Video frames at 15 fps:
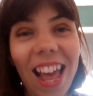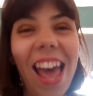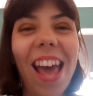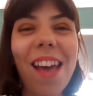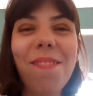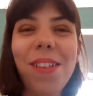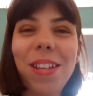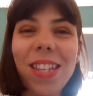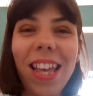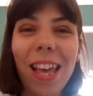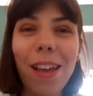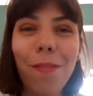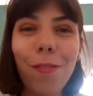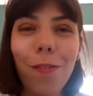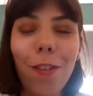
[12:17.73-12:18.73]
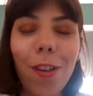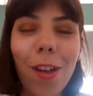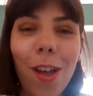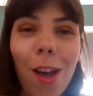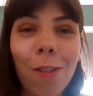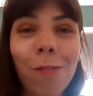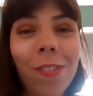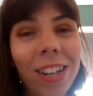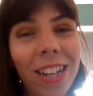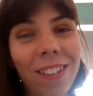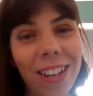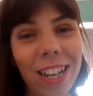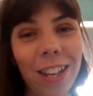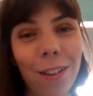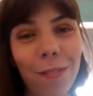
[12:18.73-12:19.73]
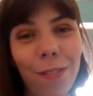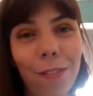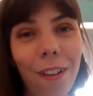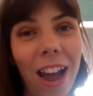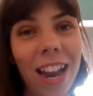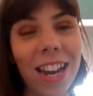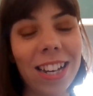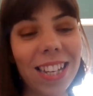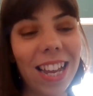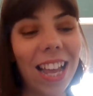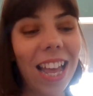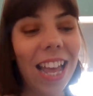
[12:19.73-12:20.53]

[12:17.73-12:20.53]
It was a gift for a really, really lovely friend.